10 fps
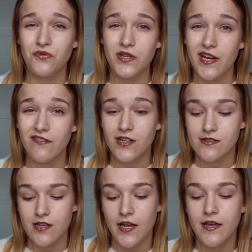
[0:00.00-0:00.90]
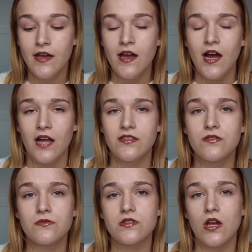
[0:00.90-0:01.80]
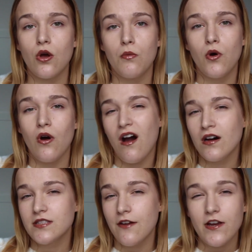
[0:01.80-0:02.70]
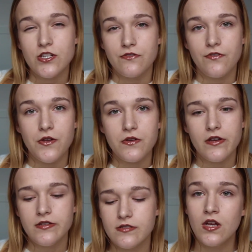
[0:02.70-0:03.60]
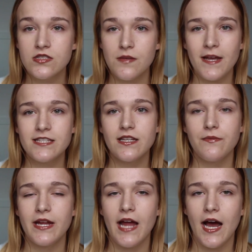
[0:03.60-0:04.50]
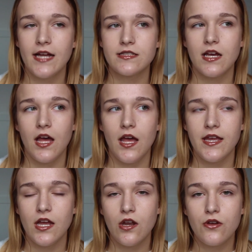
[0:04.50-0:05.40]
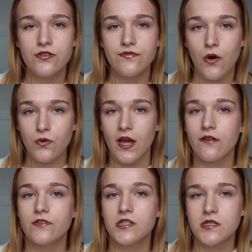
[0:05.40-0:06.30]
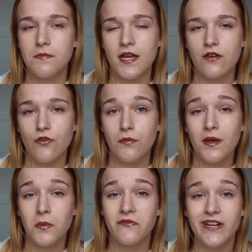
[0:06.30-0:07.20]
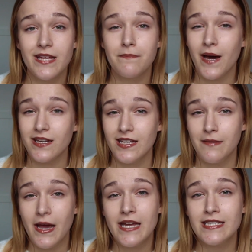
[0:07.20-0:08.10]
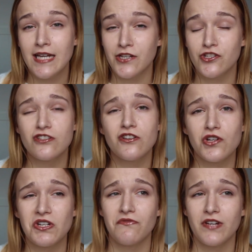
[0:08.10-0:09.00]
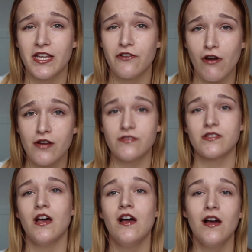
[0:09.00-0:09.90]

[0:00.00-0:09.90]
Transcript: all year, I'd say, and this was a lot more art direction focused. So basically we had a load of old adverts to pick from that were really badly made and just look really gross.